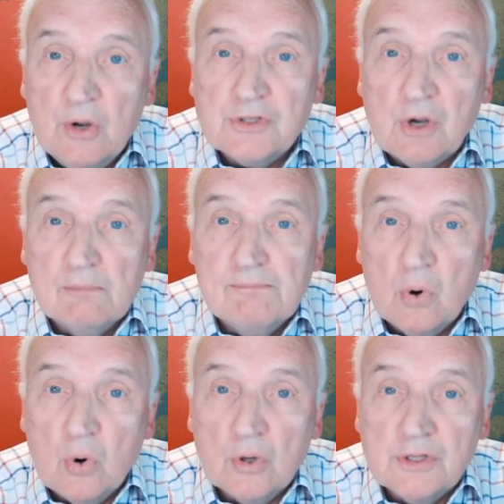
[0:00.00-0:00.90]
Those
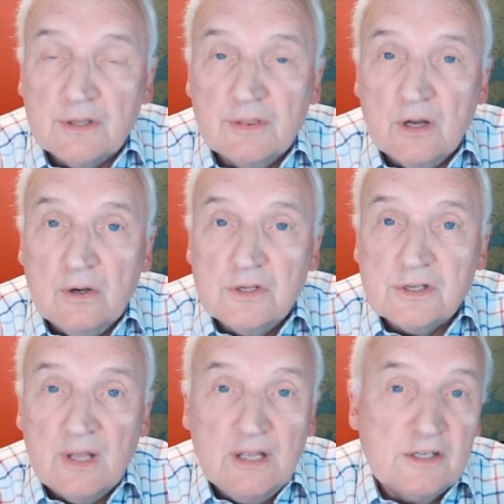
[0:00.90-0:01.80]
on boards and
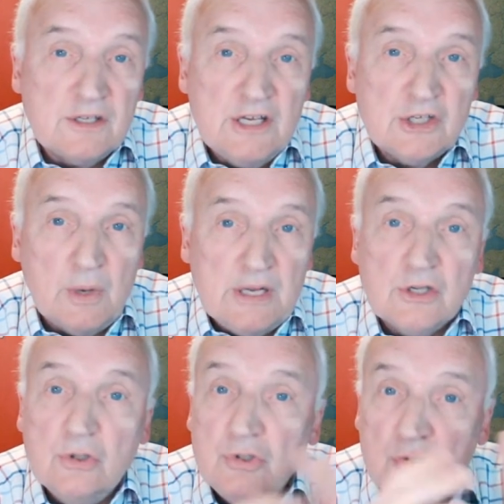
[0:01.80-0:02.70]
those in
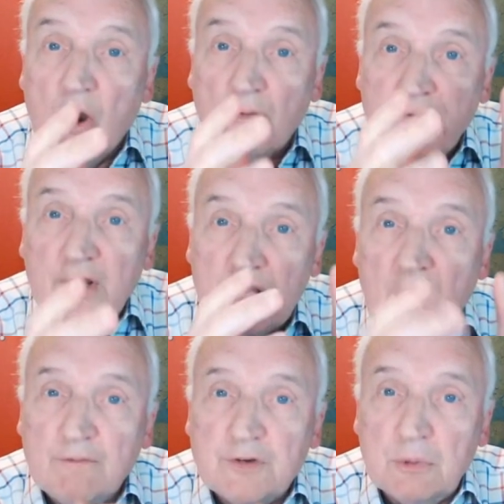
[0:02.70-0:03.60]
C-suites who do not
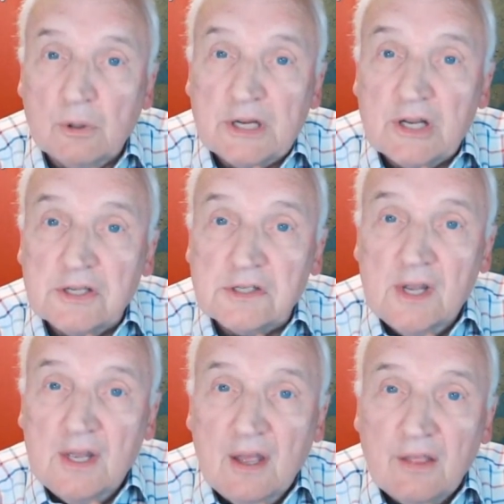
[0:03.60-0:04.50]
feel comfortable,
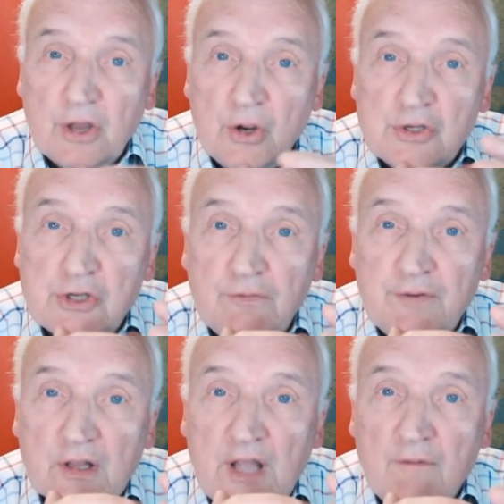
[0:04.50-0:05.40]
because those
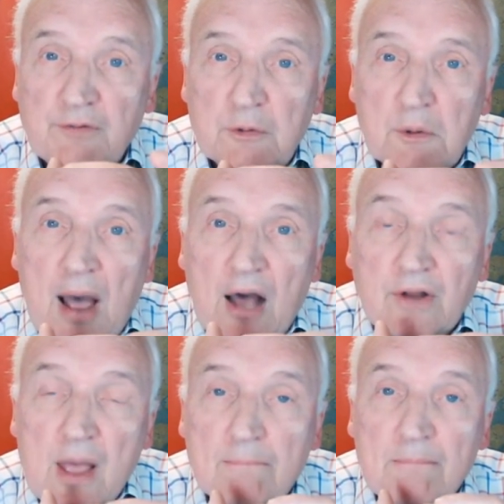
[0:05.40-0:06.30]
who feel comfortable
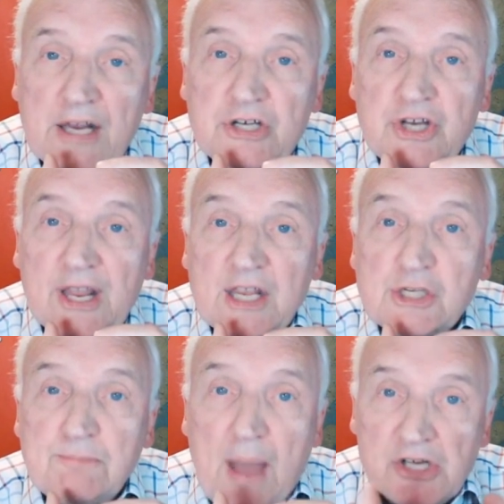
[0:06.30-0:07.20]
about managing
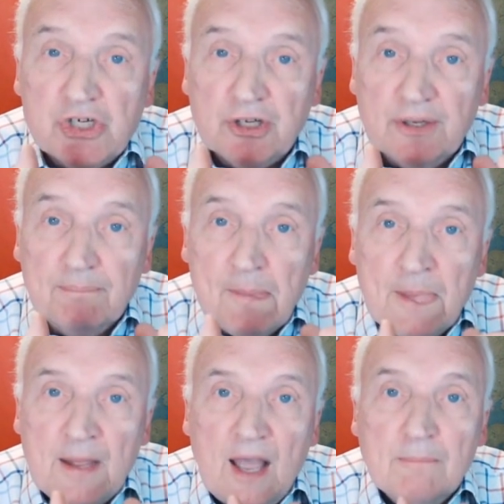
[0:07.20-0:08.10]
expansion
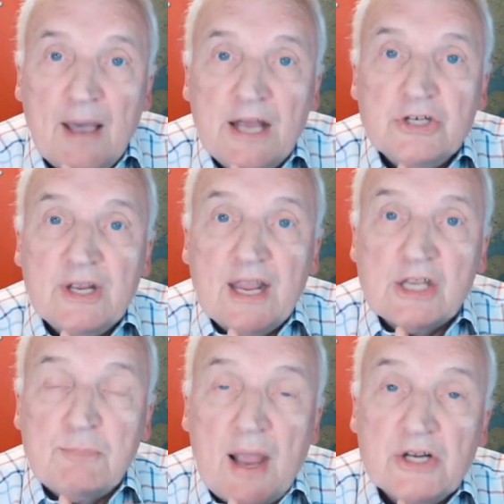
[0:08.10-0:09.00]
and
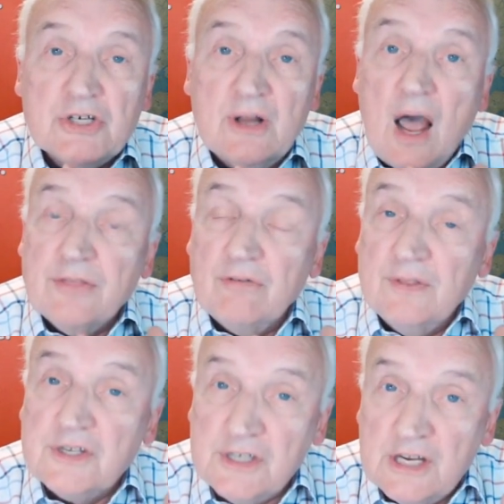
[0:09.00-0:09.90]
managing expansion
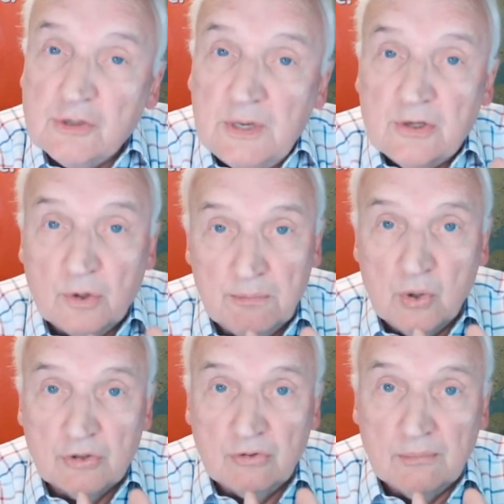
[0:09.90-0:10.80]
either in the C-suite or
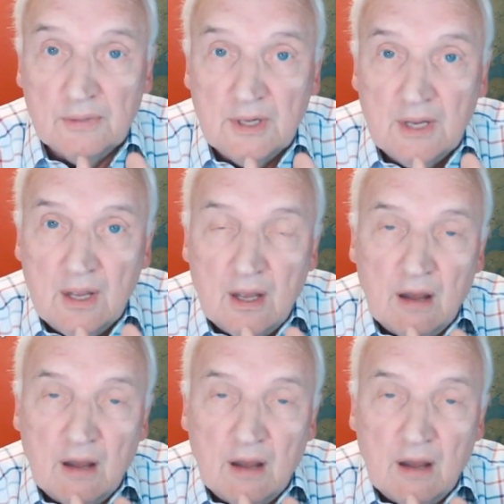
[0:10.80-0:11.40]
the boardroom